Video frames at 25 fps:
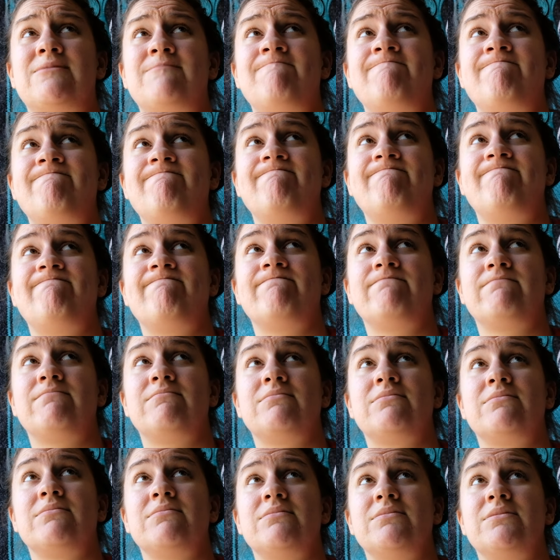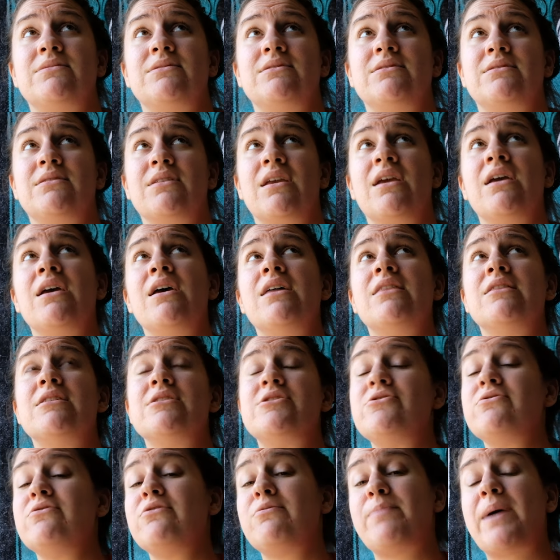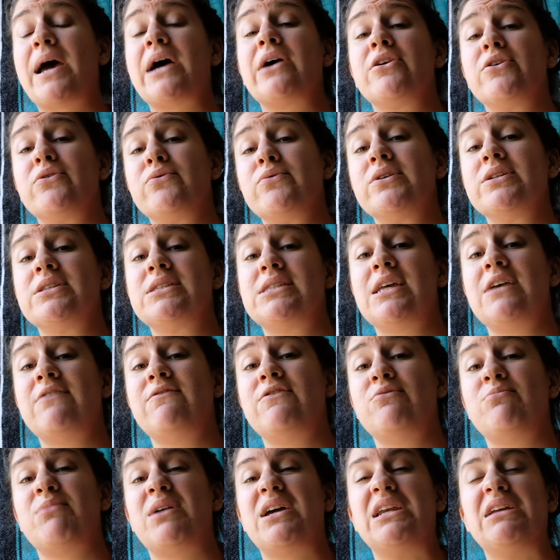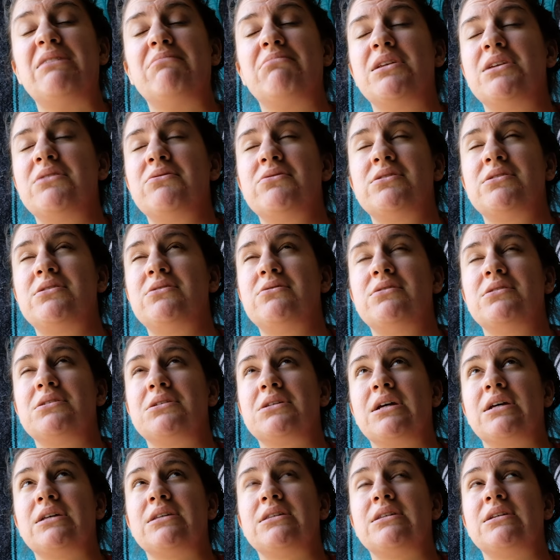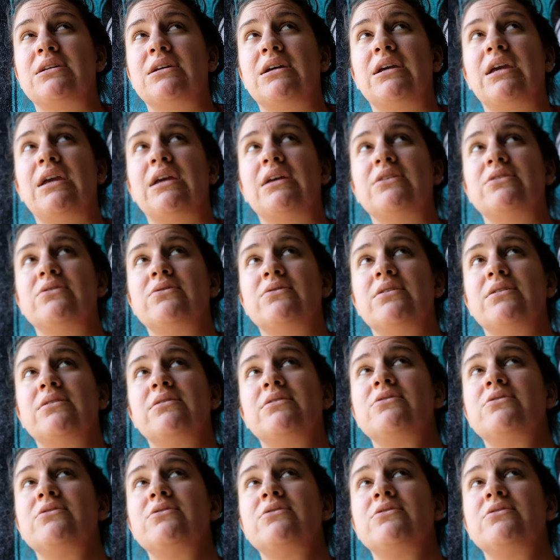the tooth powder would save you money, but it was too disgusting, I can't do it.